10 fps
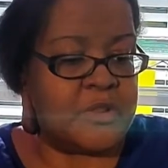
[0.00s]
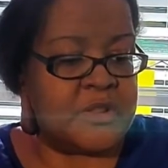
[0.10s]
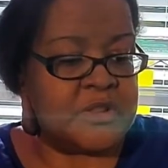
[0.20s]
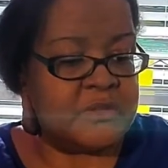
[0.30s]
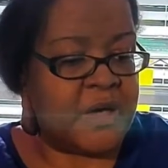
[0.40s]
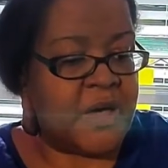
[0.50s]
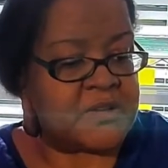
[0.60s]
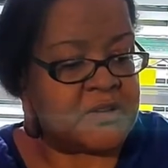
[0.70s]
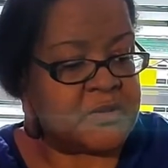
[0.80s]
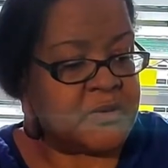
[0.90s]
these bags
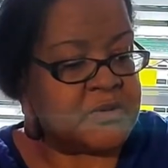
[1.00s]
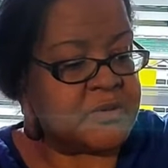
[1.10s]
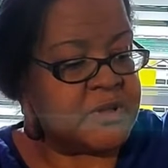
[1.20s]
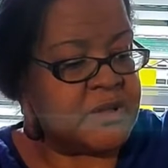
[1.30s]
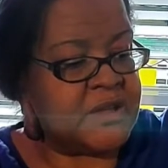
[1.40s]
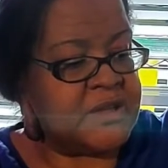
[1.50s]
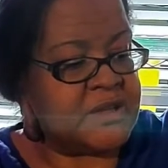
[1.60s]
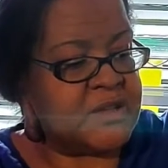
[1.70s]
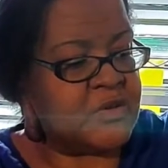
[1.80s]
are supposed to be easily